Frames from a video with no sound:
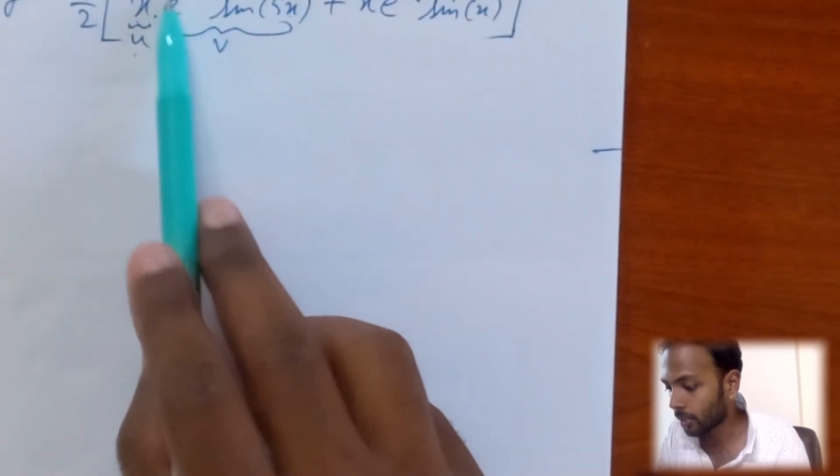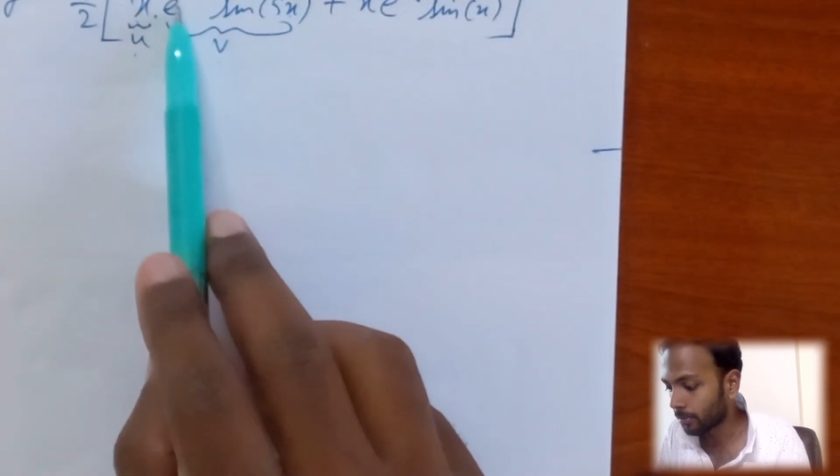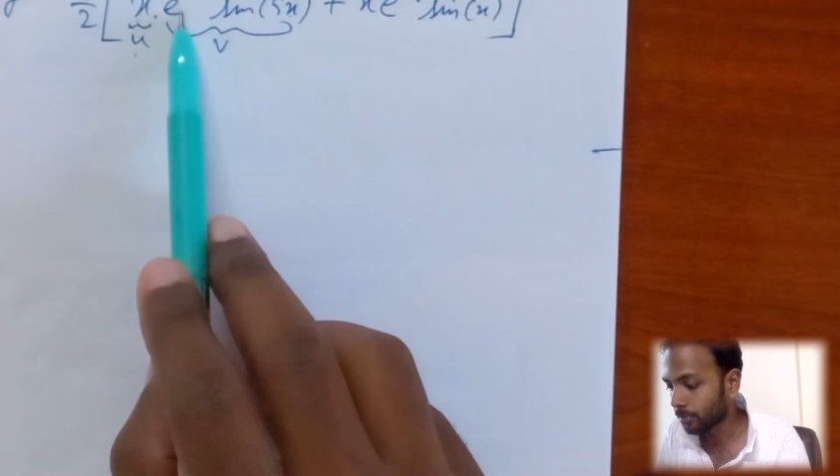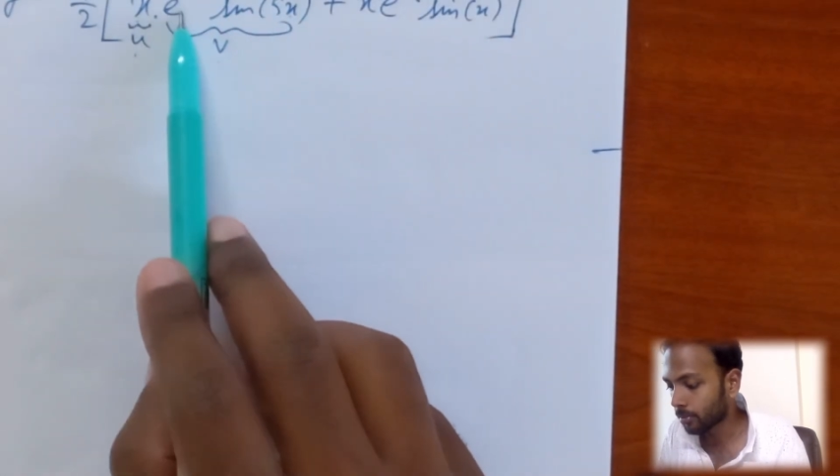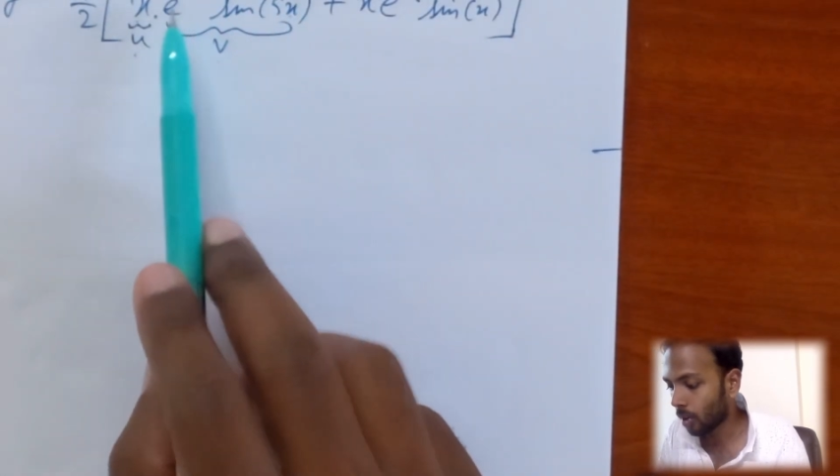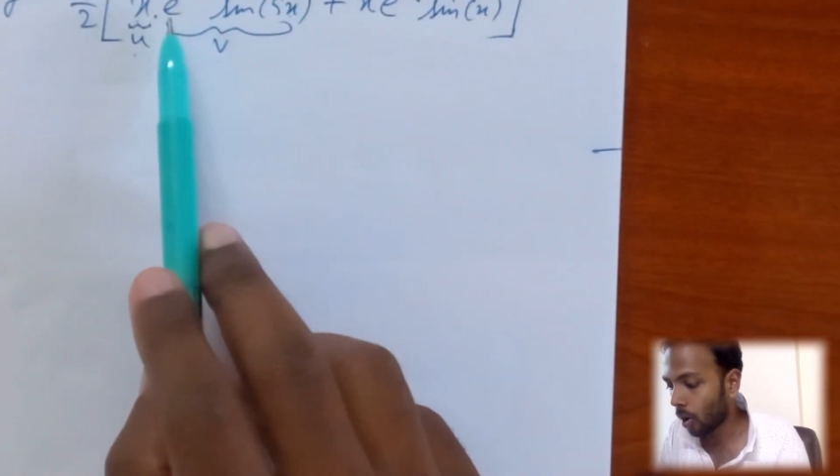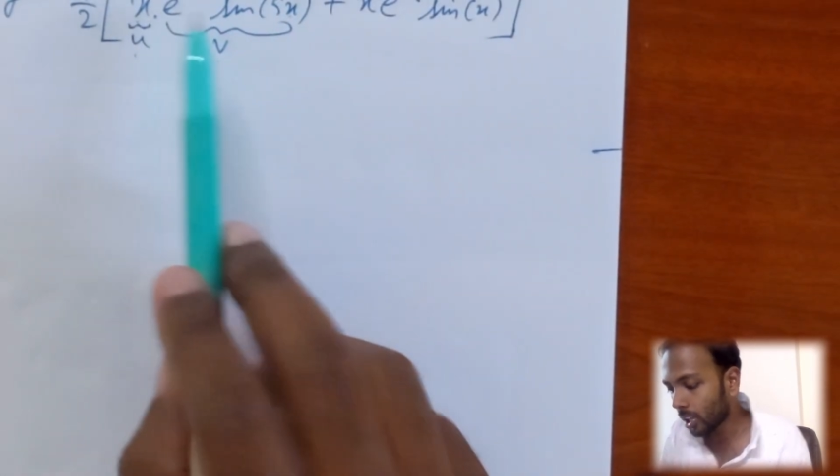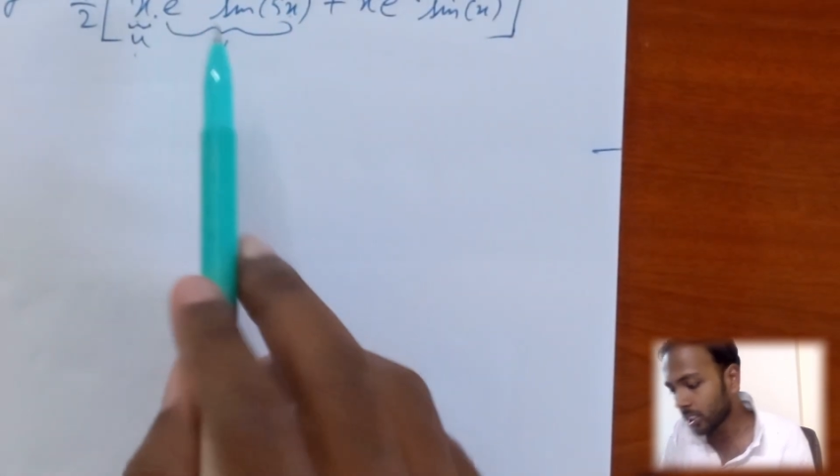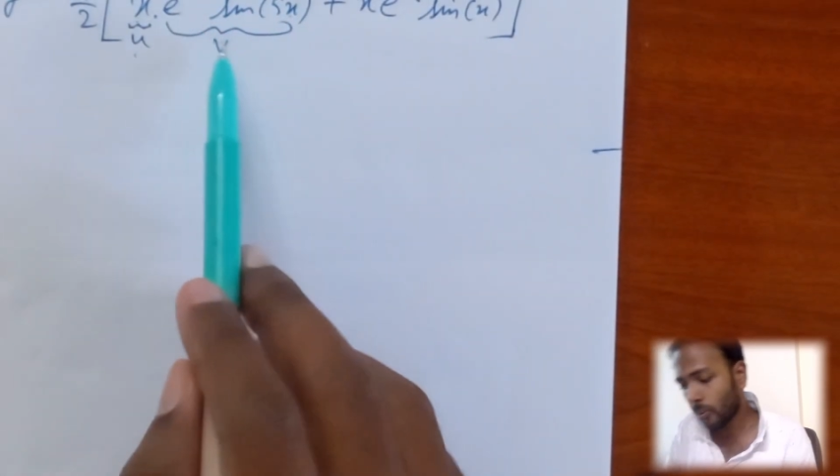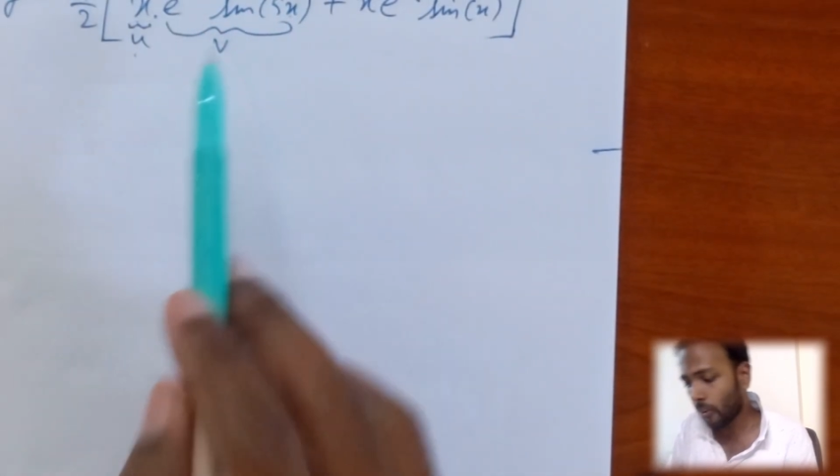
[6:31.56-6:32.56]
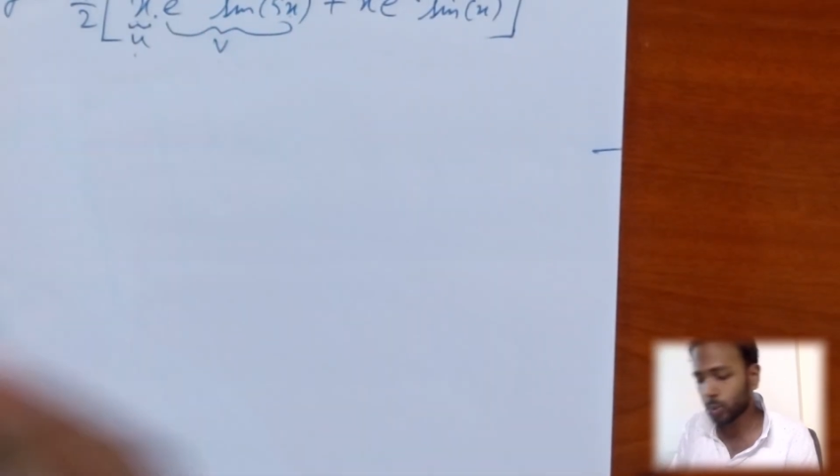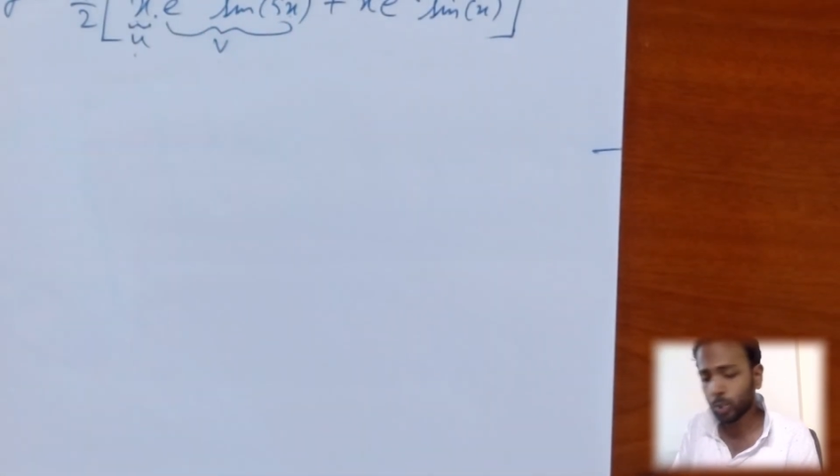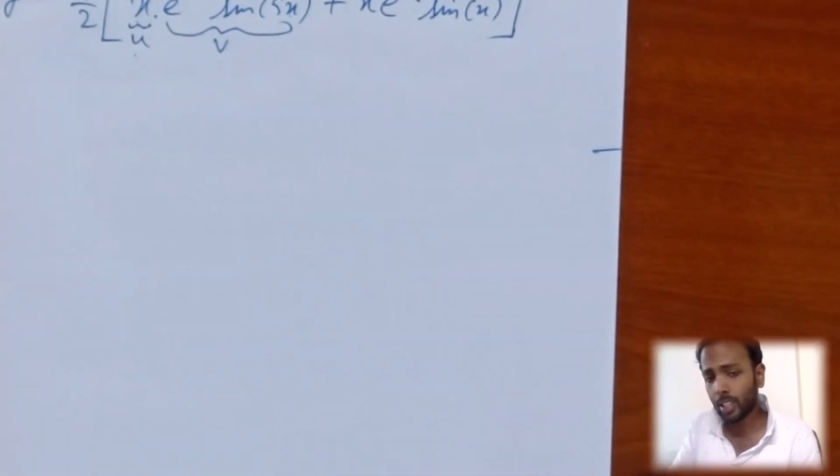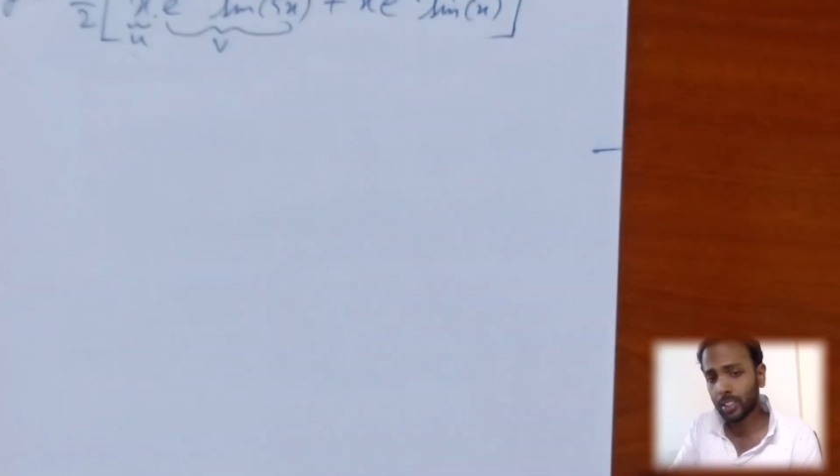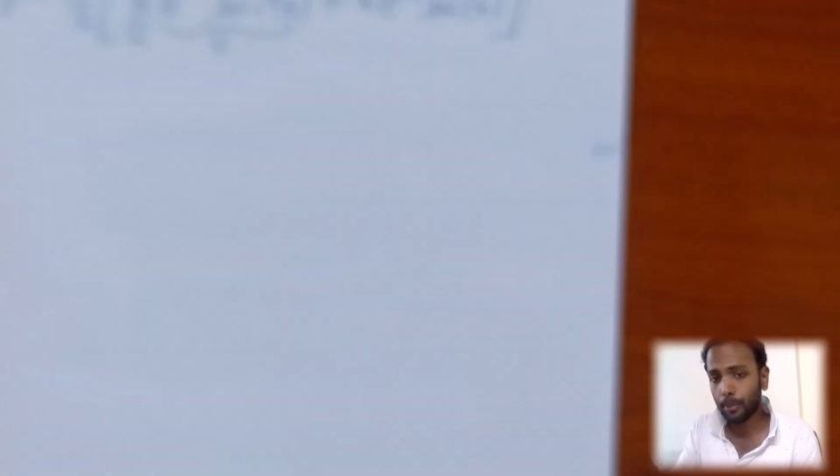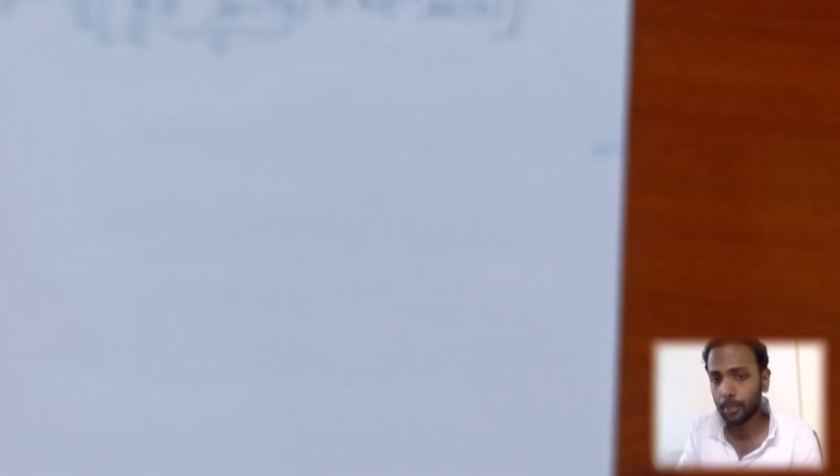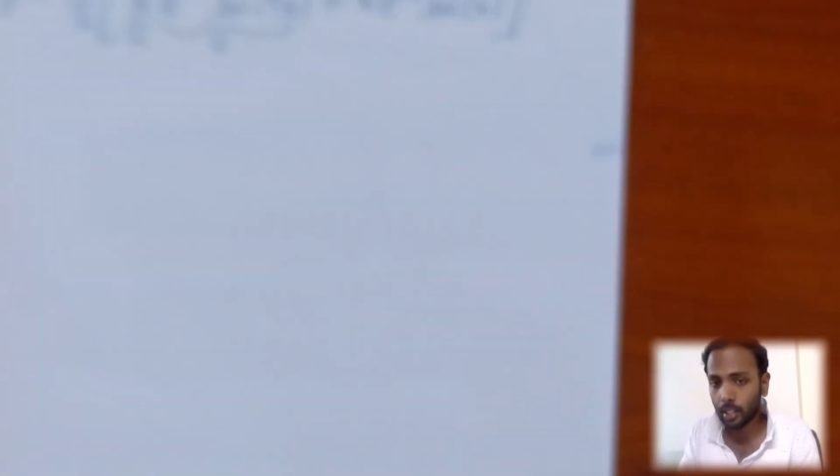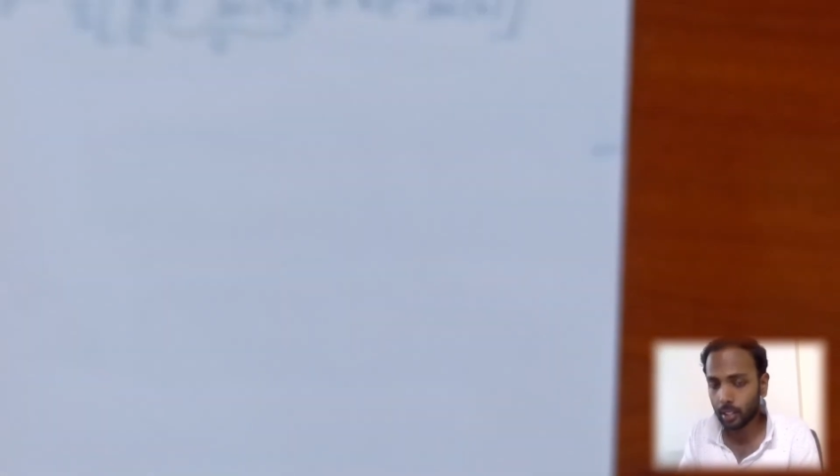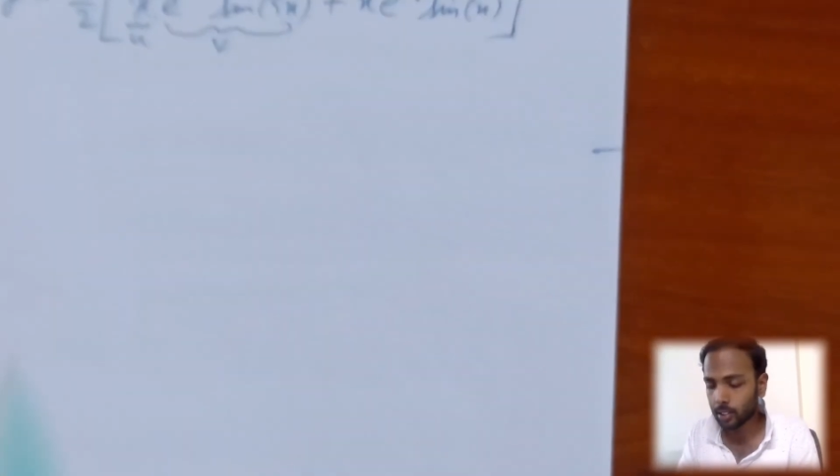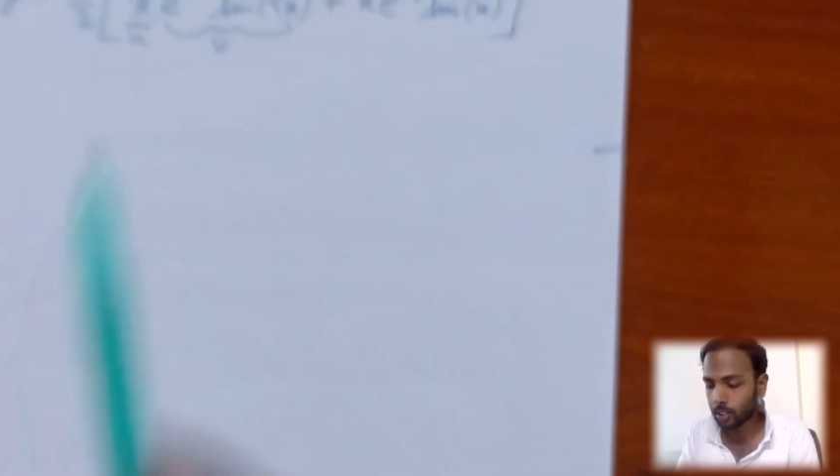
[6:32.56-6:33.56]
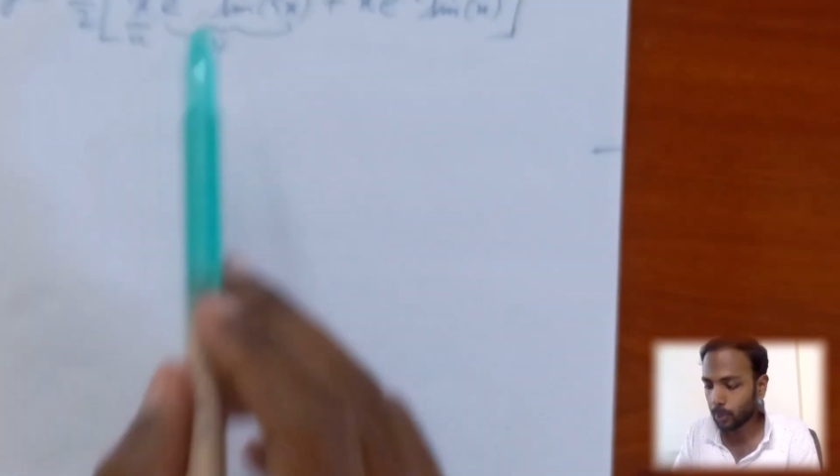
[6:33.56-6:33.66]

term, or else we would have chosen as something else.